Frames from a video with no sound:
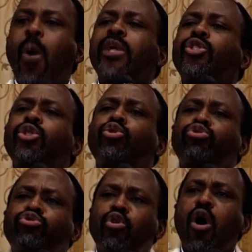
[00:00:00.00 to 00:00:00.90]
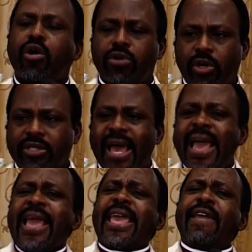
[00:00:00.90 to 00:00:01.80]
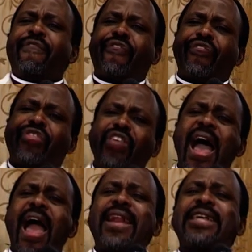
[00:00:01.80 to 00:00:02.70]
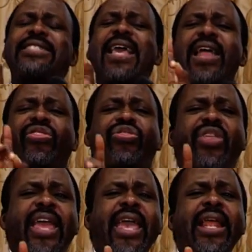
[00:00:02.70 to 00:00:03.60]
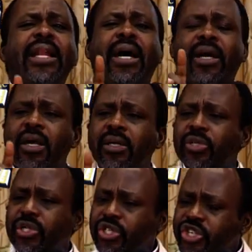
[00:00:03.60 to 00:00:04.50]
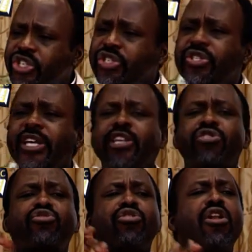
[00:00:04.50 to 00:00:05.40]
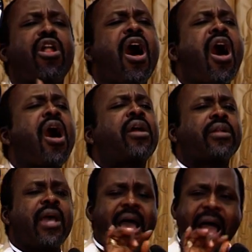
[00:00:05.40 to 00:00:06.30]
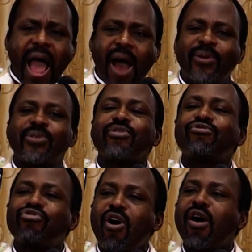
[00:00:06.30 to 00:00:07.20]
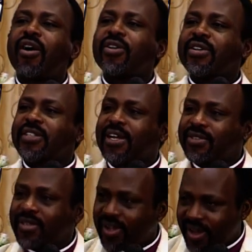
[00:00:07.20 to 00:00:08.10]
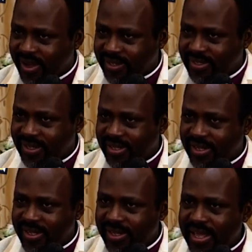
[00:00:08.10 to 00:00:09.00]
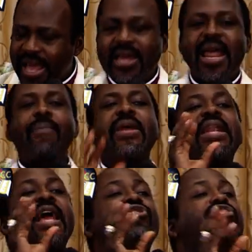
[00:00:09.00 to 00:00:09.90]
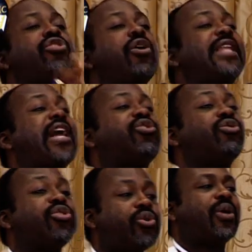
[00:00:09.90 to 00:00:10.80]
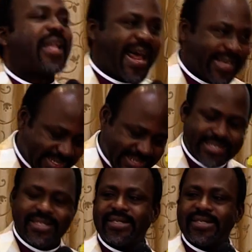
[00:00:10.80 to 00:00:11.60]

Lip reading: want you to draw close. If there is a thing to do, is to learn how to draw closer to God. Let me let you know that you do learn it.